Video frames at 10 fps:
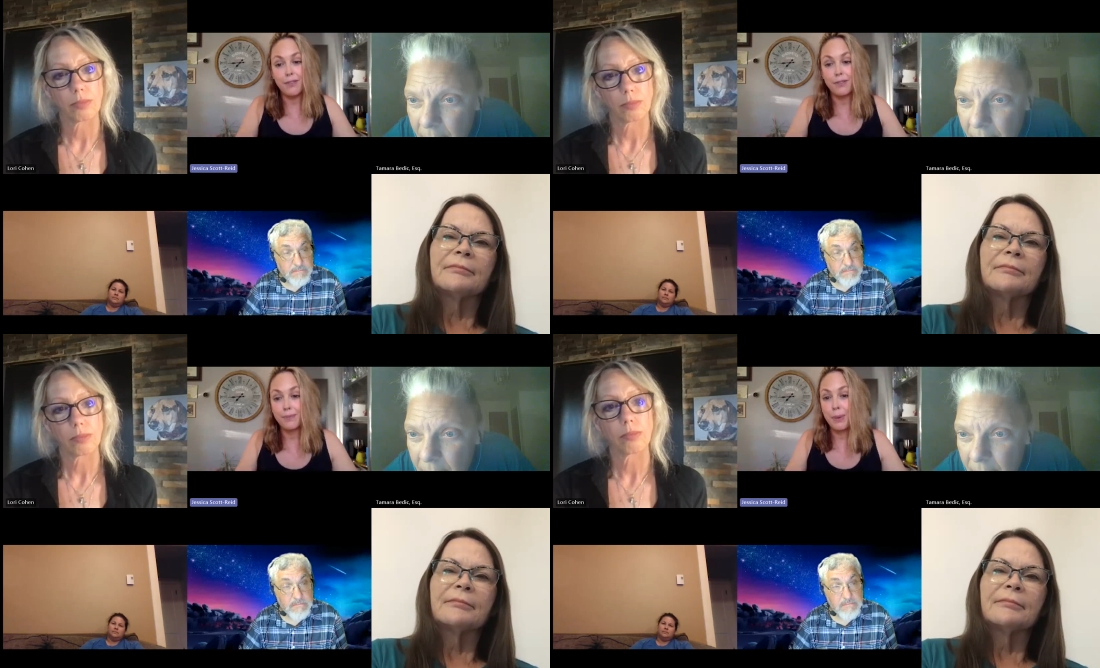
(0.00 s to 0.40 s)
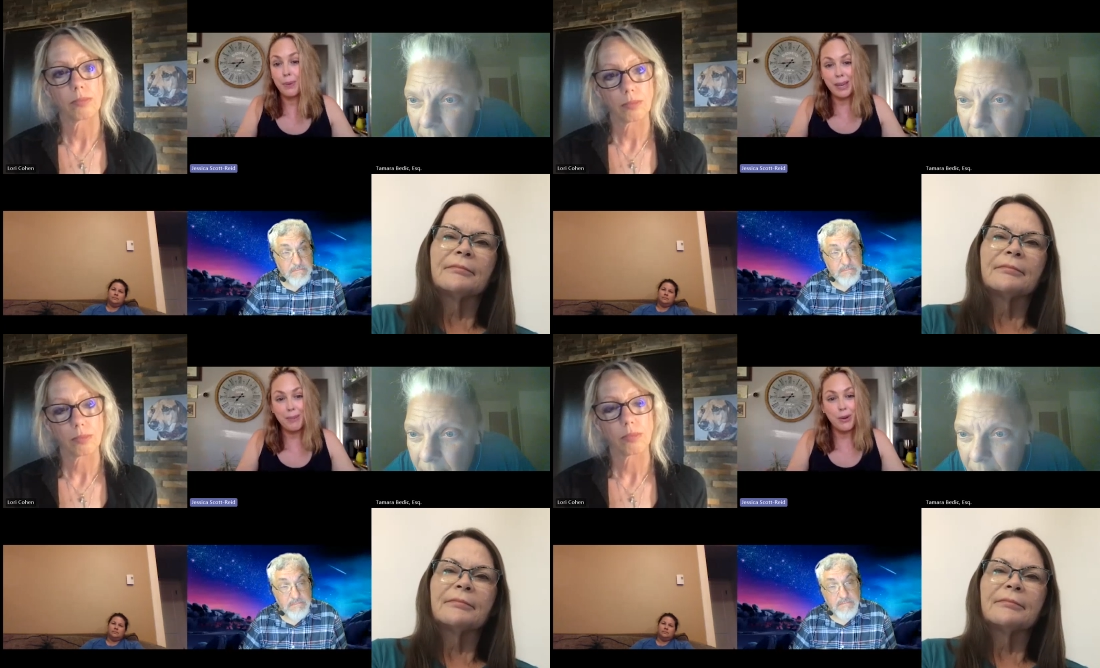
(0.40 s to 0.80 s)
Speaker 1: tough,
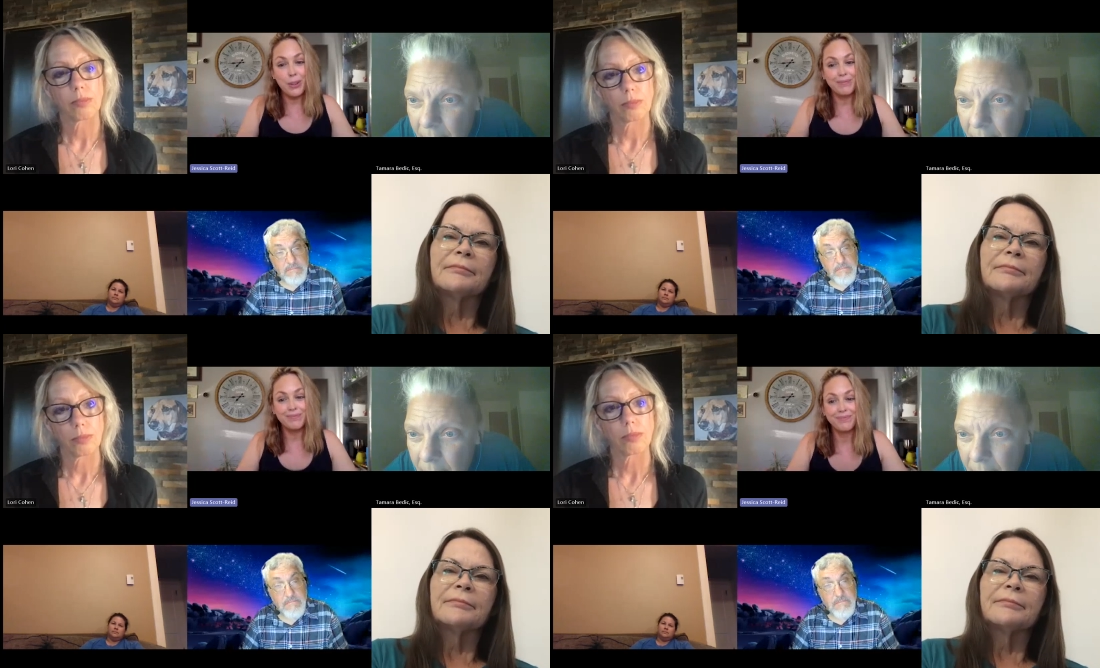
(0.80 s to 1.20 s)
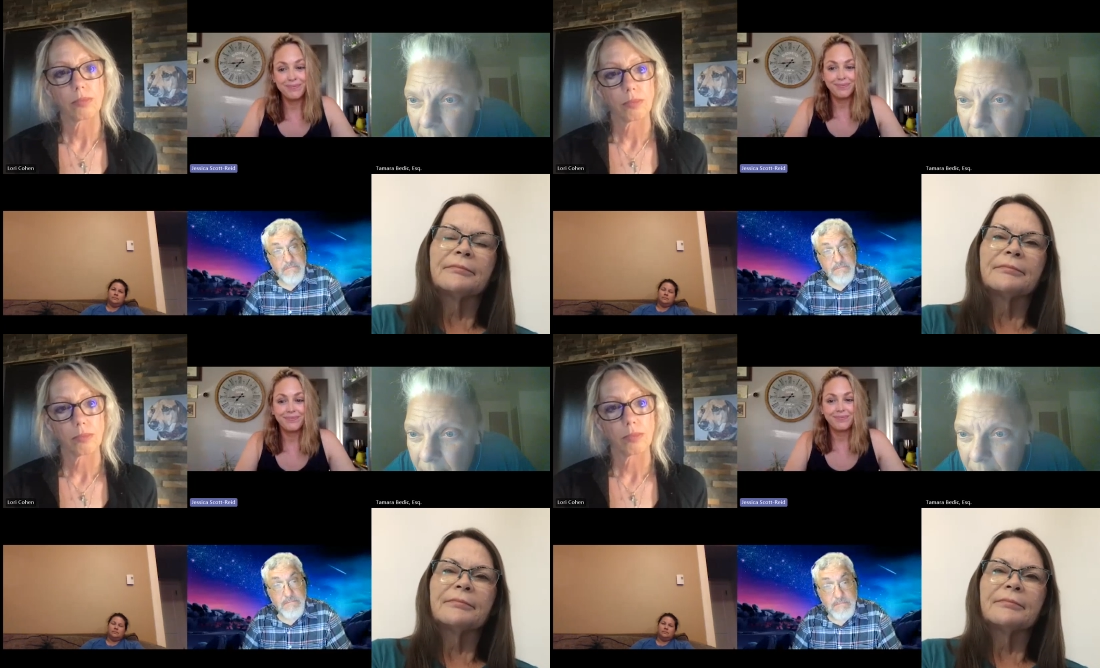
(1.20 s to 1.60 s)
but we keep going.
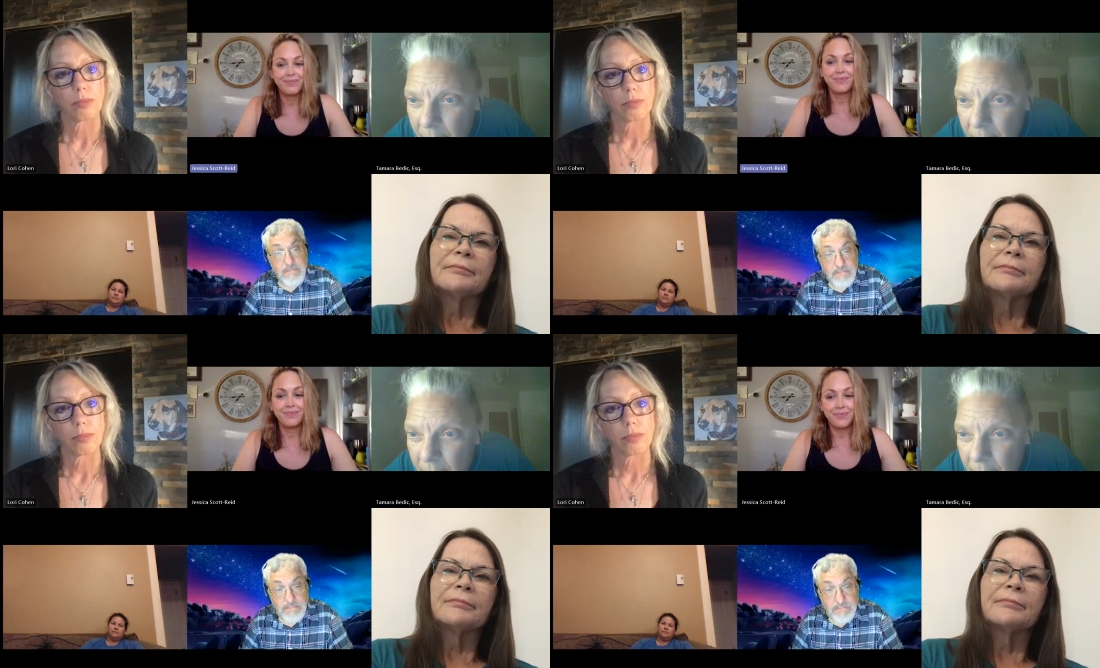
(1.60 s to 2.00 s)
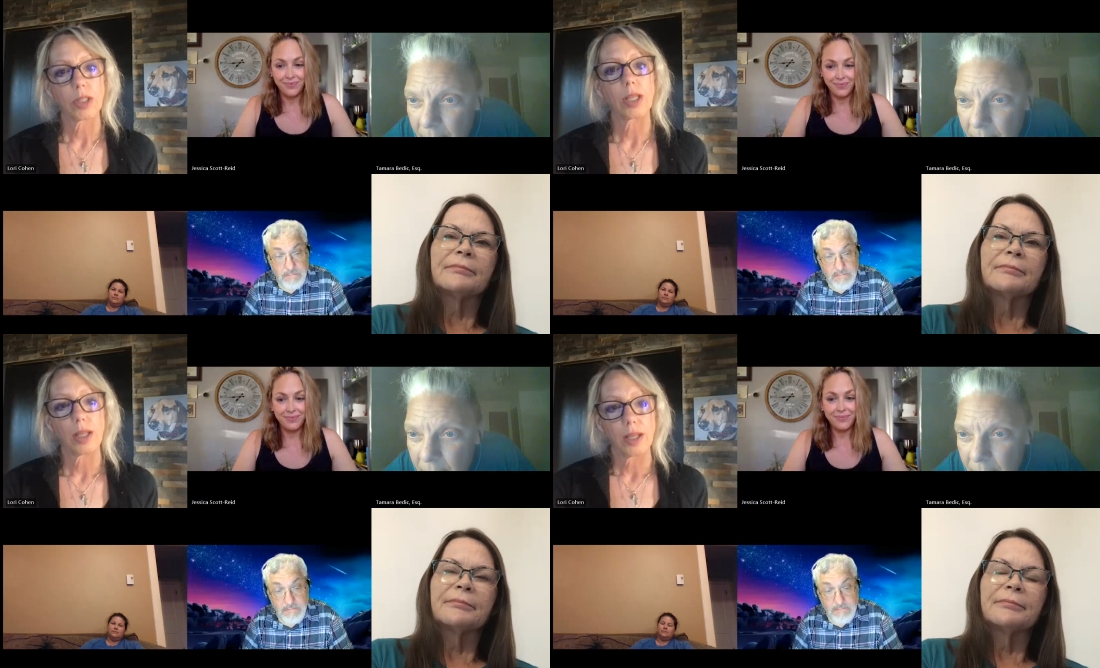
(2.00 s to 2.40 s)

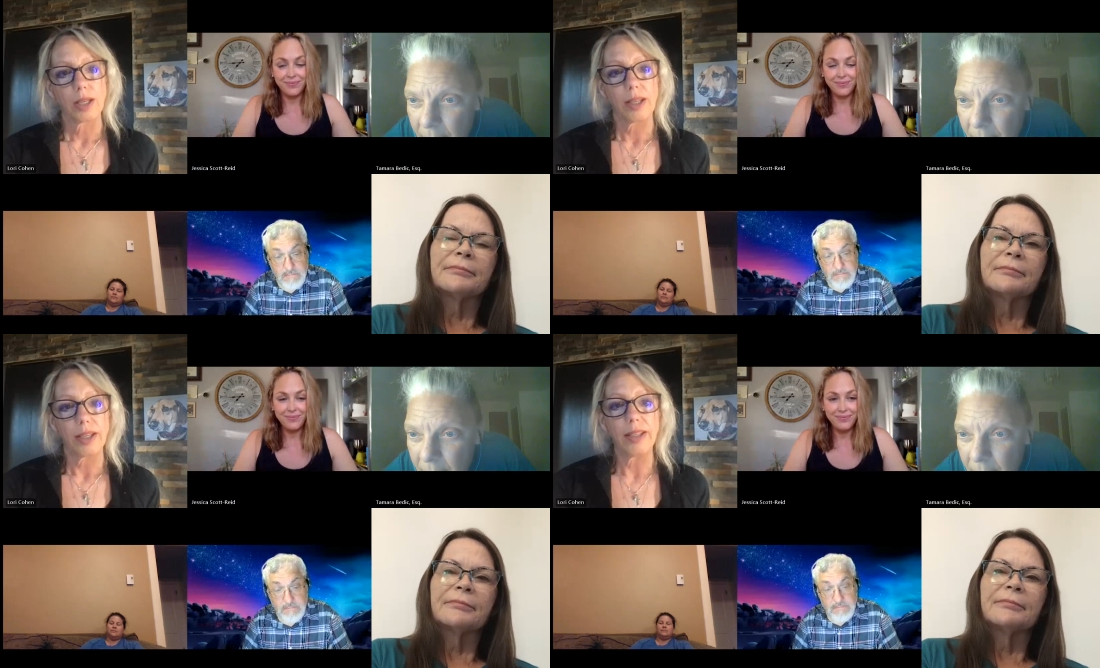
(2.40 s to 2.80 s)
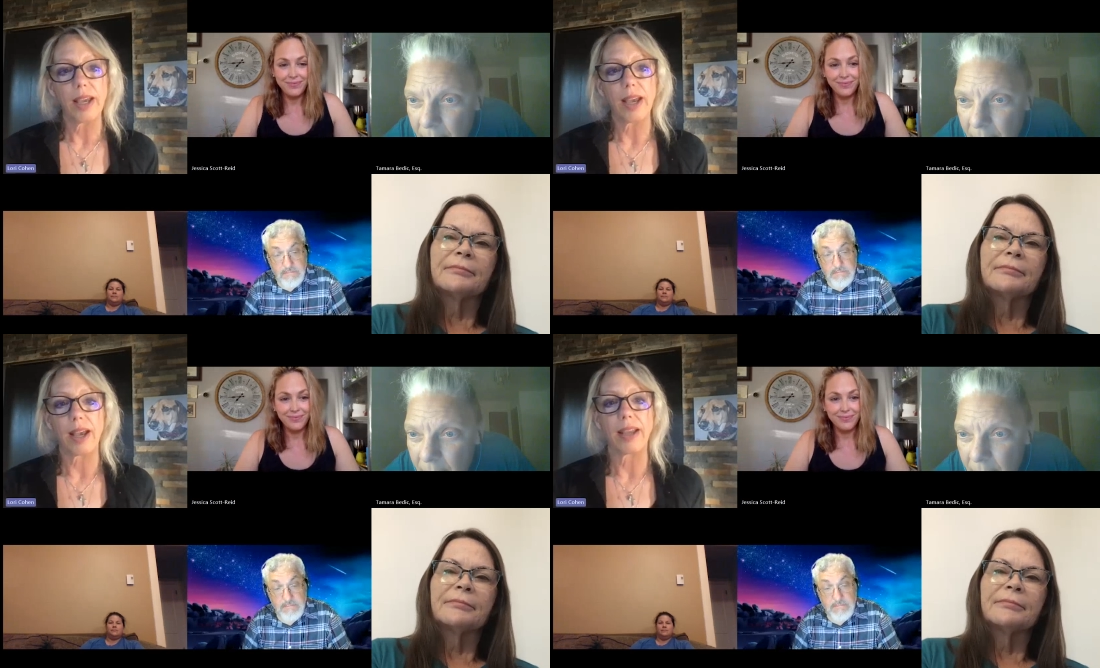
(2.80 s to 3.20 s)

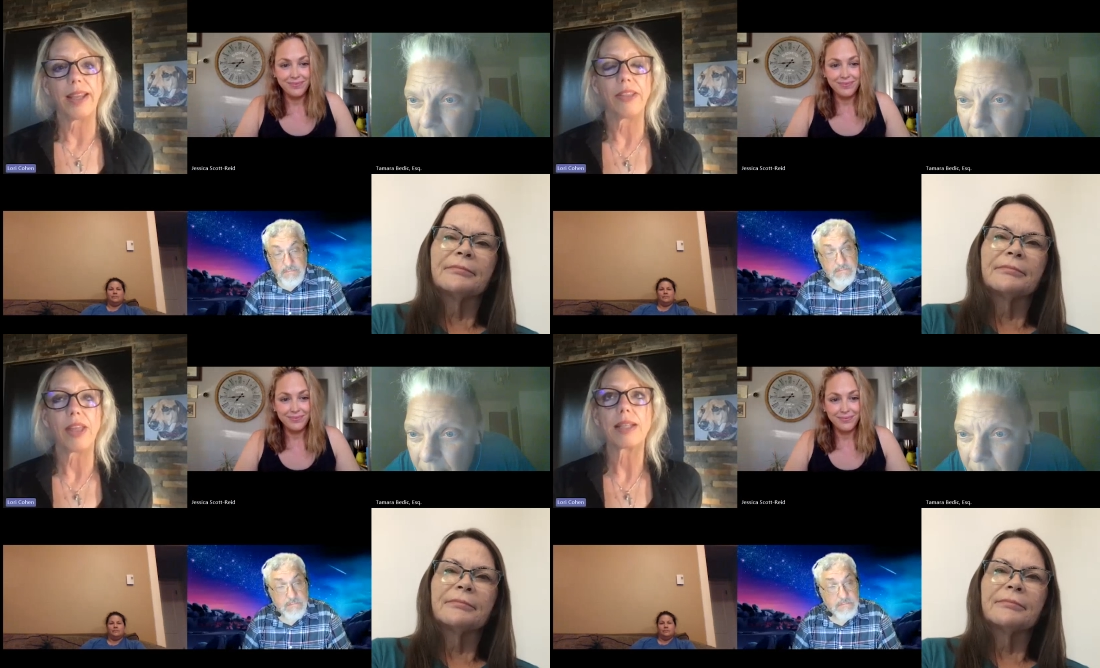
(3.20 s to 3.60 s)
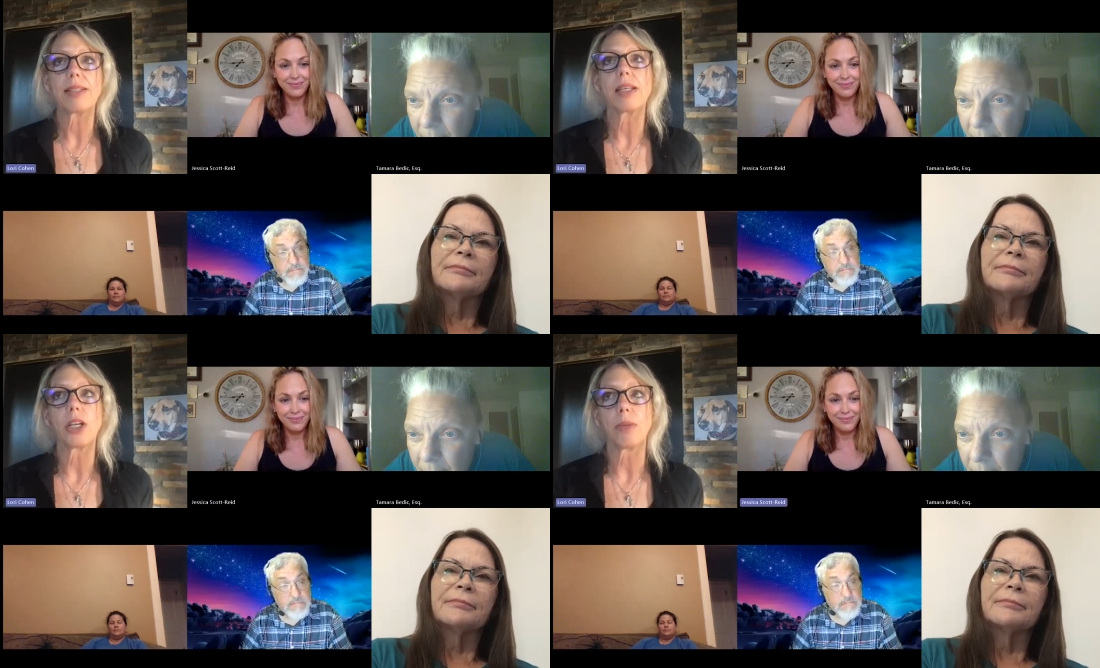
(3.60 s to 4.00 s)
Speaker 2: Yeah, it, that's
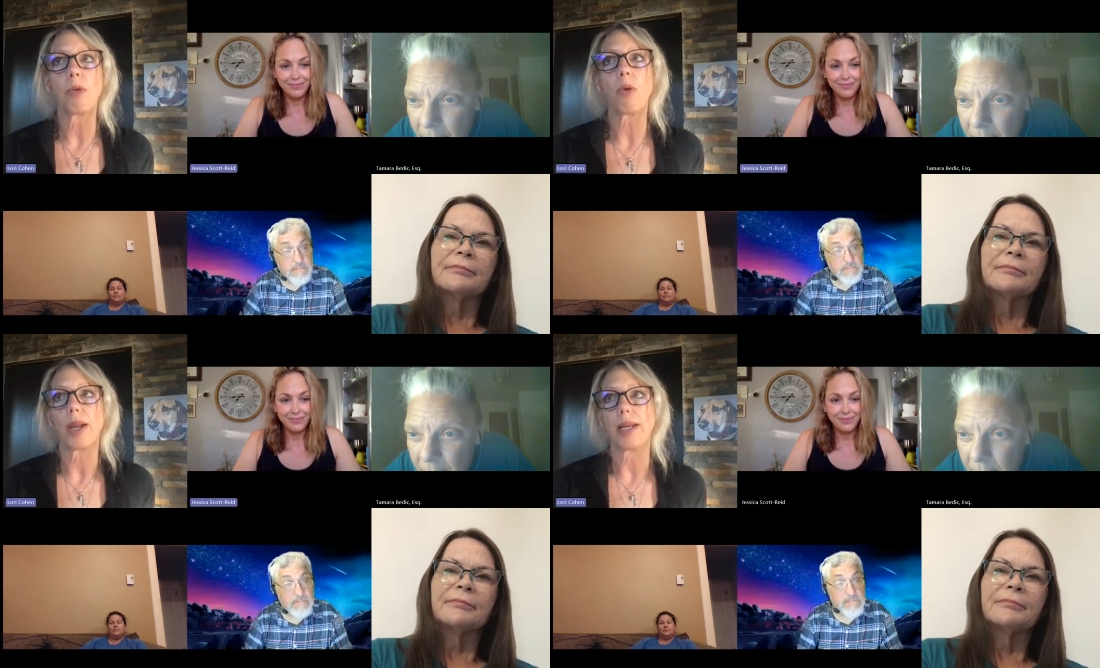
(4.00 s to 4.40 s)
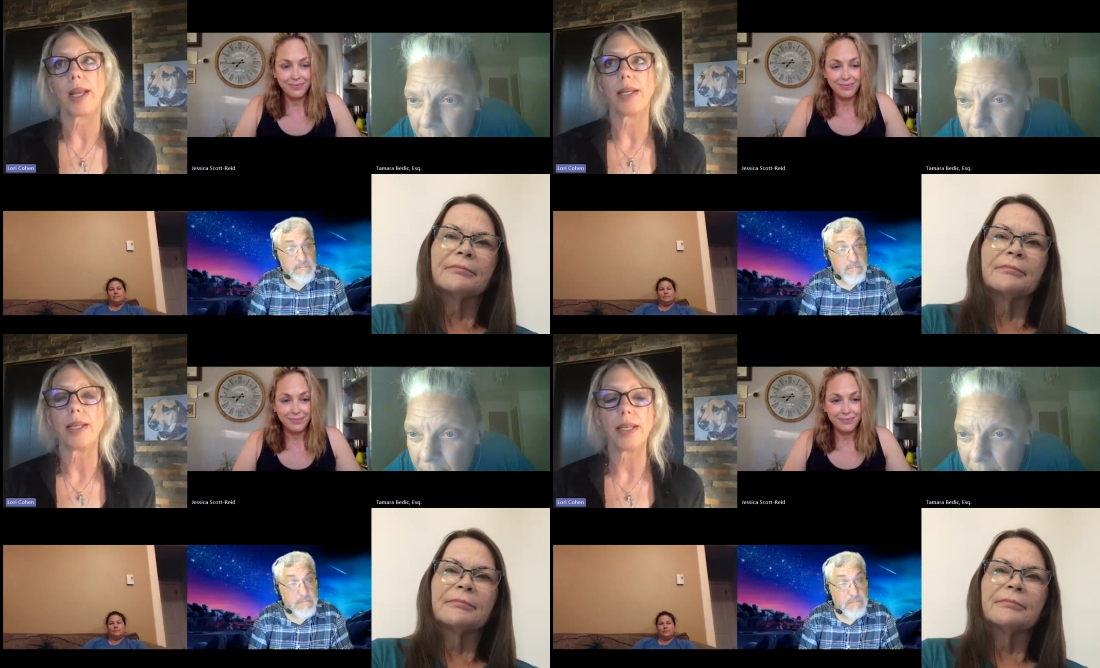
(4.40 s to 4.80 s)
a good point,
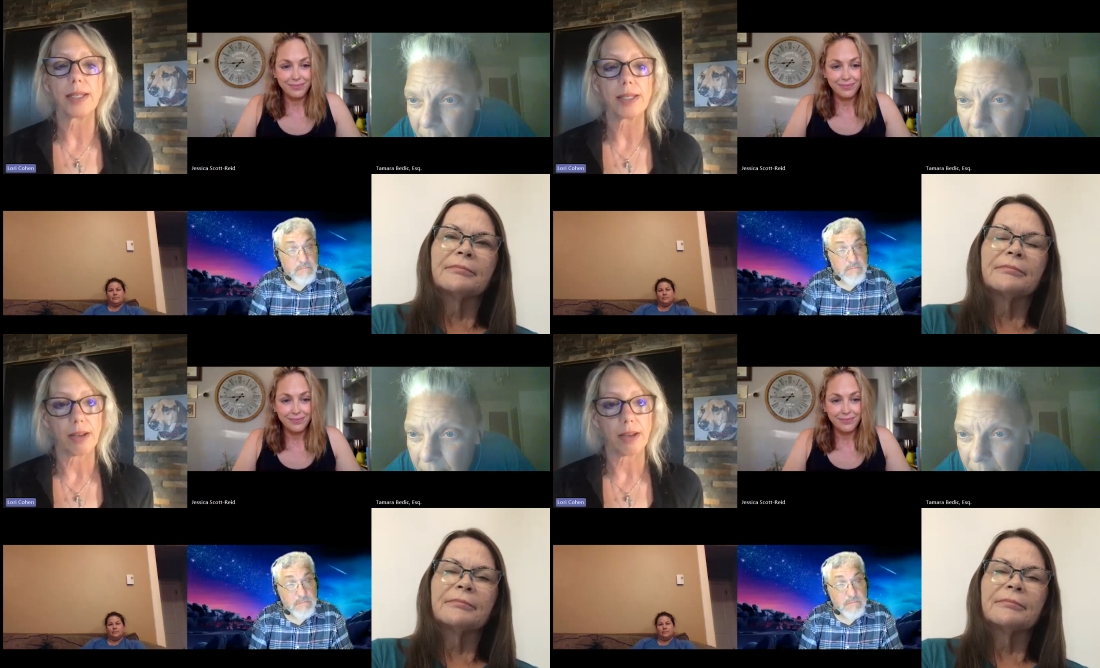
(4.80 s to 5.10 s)
and it is.